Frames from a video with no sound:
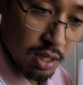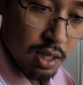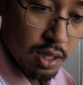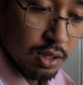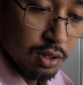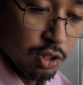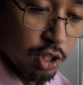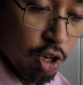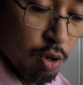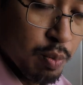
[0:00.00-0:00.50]

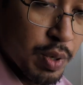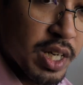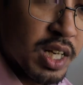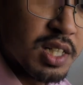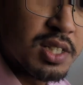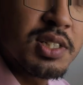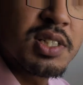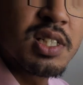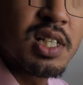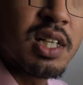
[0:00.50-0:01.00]
their
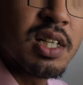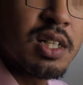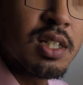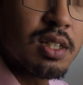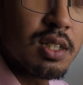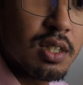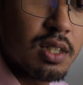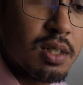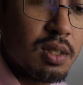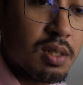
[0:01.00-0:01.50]
biggest city
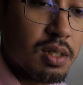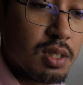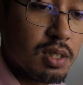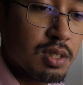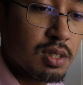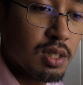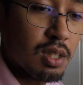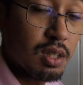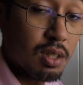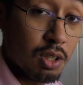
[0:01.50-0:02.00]
is
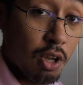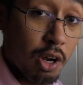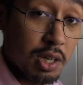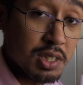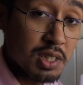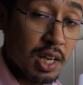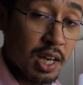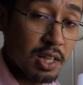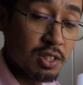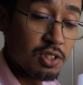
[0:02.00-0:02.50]
Los
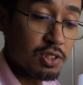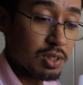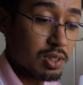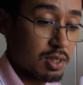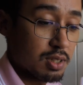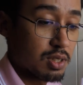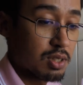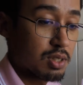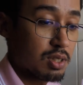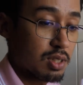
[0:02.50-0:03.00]

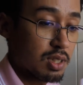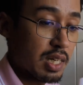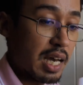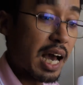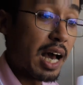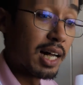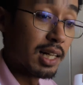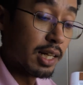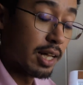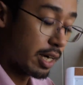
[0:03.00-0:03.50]
Angeles,
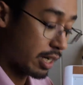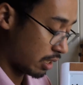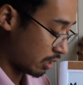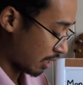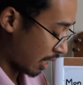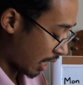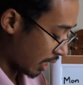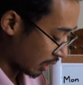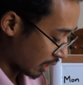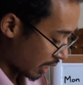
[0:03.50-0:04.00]
LA.
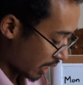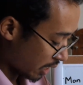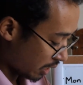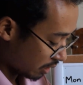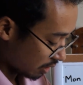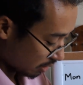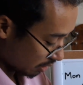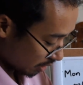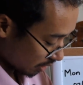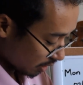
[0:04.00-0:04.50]
LA
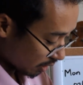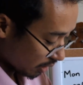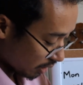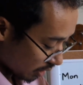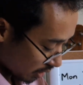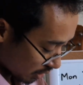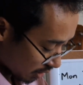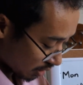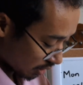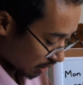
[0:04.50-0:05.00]

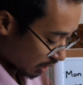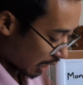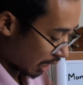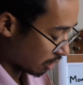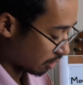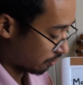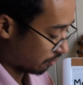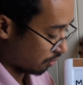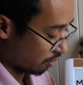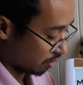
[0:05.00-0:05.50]
is in
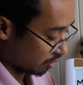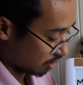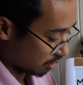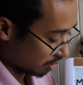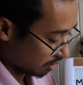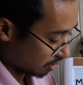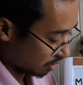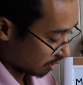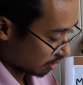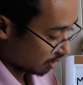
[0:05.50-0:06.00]
California.
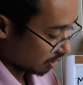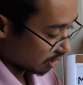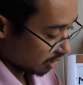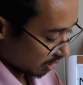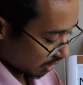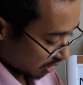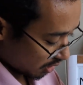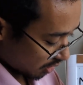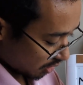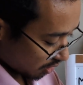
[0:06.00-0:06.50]

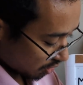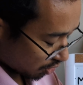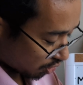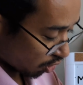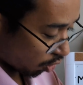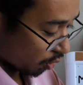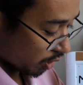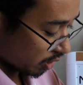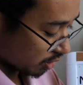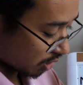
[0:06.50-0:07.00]
So
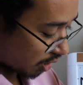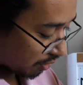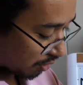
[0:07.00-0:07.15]
it is on